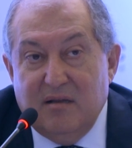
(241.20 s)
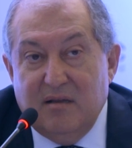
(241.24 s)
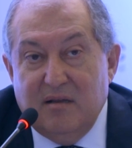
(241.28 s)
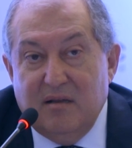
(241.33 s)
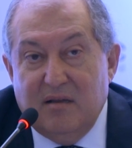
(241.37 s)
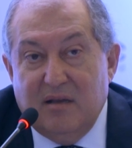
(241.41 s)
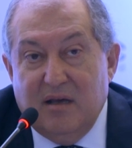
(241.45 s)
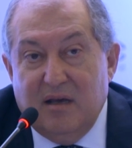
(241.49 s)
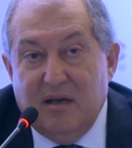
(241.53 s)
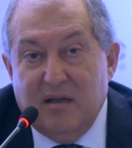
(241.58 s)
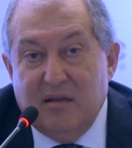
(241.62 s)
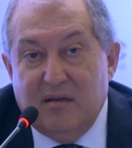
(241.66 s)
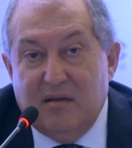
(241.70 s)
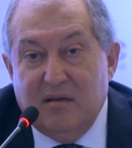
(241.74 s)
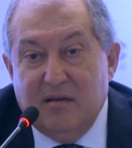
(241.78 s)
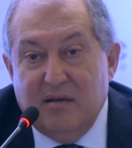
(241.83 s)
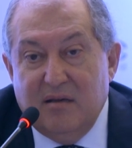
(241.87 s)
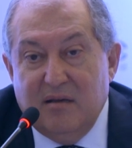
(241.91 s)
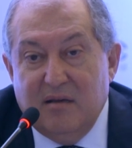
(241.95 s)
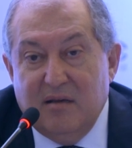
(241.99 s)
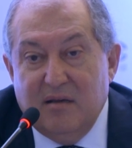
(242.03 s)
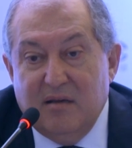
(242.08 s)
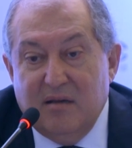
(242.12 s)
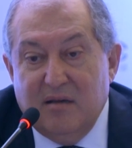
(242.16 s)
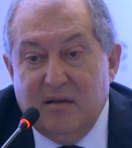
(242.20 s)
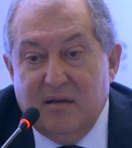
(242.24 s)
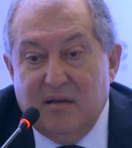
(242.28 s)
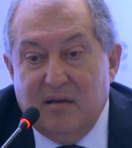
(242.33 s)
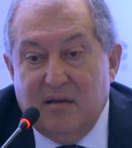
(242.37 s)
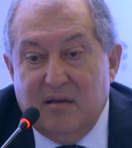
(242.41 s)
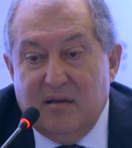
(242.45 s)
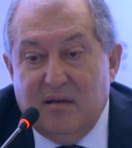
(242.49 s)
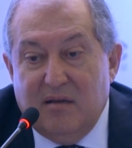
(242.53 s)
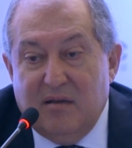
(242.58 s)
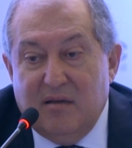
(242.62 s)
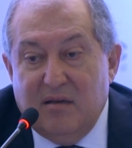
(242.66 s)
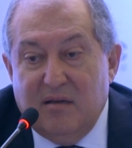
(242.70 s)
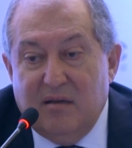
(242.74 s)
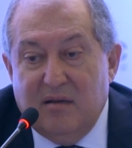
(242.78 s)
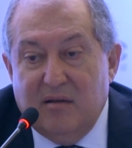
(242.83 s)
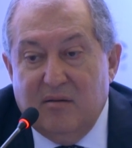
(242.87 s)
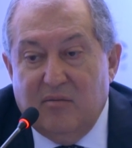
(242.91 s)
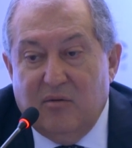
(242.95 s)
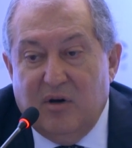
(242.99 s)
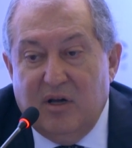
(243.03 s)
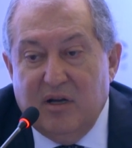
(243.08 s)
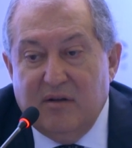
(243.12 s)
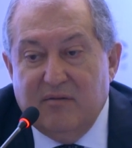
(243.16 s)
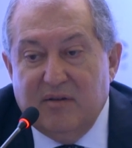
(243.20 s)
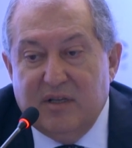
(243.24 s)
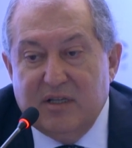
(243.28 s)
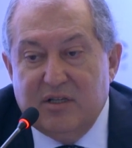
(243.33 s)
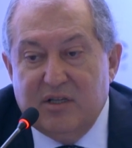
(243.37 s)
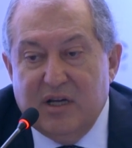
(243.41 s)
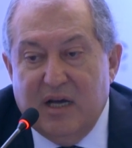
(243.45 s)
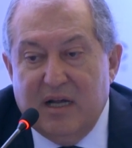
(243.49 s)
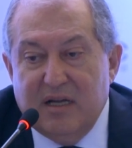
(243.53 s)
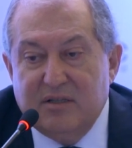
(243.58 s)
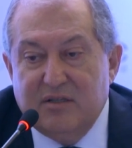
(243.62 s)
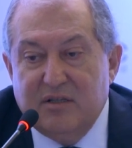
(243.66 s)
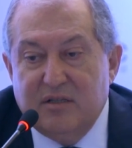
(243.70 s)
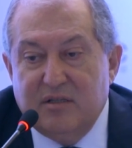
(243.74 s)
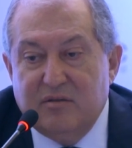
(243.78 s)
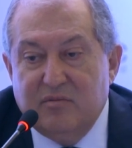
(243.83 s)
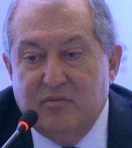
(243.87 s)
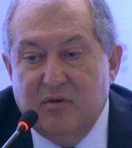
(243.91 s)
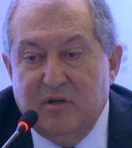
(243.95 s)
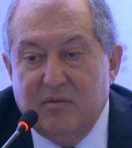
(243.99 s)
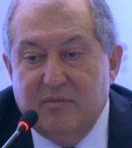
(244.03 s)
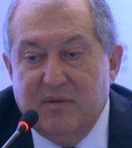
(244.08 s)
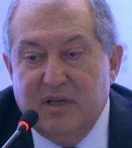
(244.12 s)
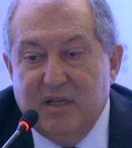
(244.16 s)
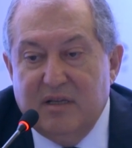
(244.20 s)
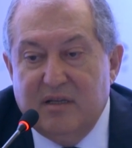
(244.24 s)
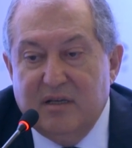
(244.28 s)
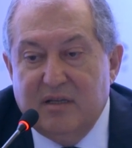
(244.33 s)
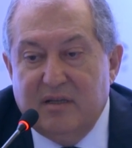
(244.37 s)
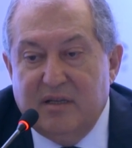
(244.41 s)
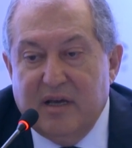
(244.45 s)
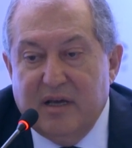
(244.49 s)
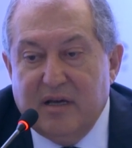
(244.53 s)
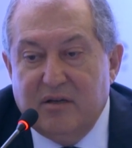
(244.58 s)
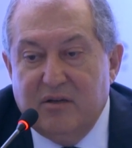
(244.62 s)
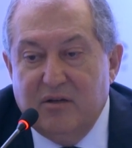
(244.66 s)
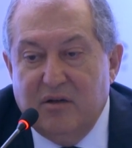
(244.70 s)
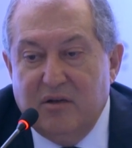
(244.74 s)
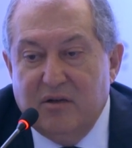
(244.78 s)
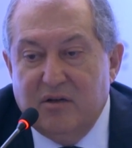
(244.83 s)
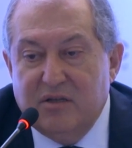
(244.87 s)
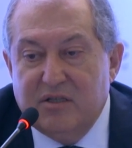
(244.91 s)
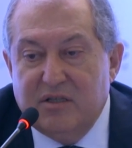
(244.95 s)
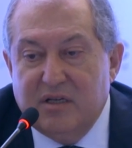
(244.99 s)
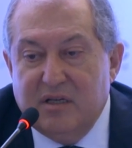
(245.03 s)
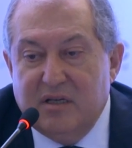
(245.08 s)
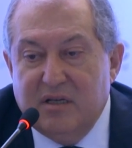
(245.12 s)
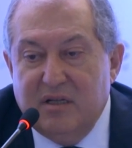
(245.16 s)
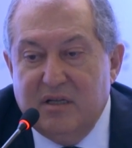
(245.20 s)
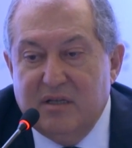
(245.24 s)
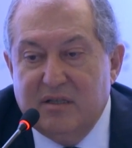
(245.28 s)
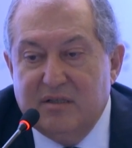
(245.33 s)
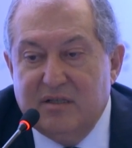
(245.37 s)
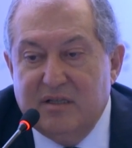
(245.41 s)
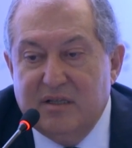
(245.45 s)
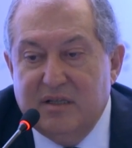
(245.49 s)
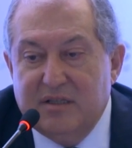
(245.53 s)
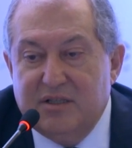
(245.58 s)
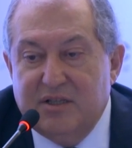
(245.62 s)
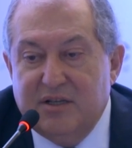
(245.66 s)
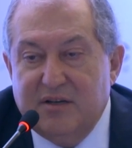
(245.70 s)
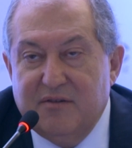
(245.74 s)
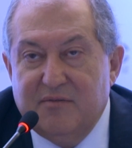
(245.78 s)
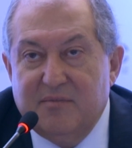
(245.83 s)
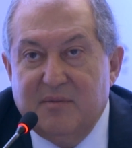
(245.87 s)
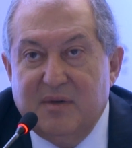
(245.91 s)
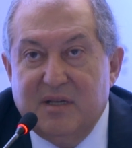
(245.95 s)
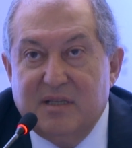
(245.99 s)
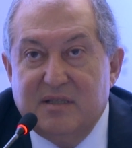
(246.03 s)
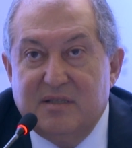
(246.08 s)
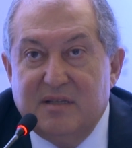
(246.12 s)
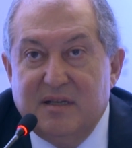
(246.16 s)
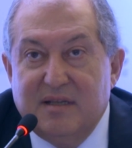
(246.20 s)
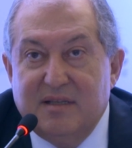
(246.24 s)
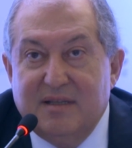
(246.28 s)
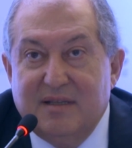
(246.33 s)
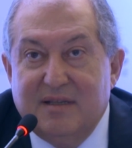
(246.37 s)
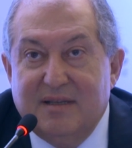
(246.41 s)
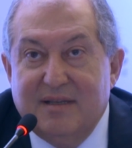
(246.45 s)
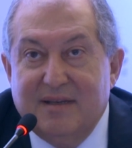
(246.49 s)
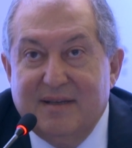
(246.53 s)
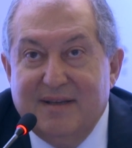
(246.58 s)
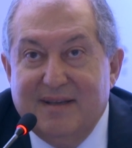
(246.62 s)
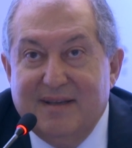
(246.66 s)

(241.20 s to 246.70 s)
that one of the challenges will be the technological achievements and